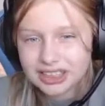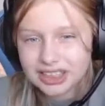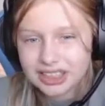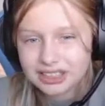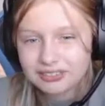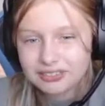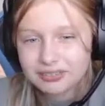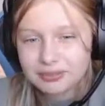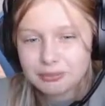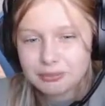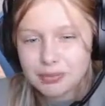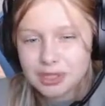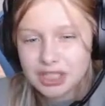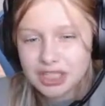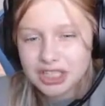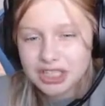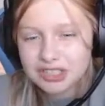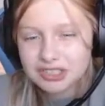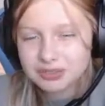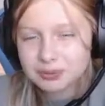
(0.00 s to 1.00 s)
it
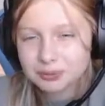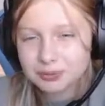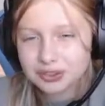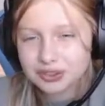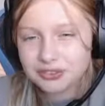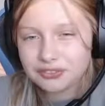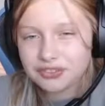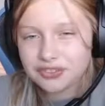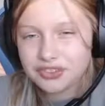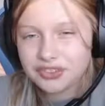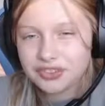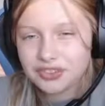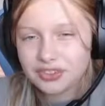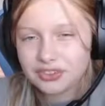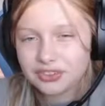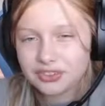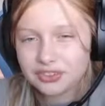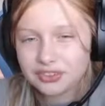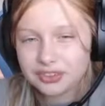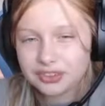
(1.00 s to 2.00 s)
reminds me of
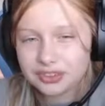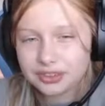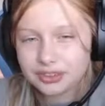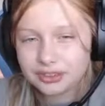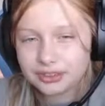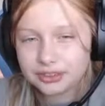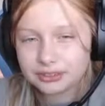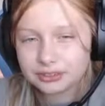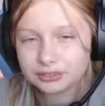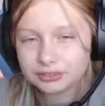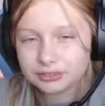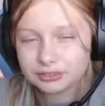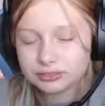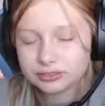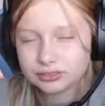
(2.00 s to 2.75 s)
something.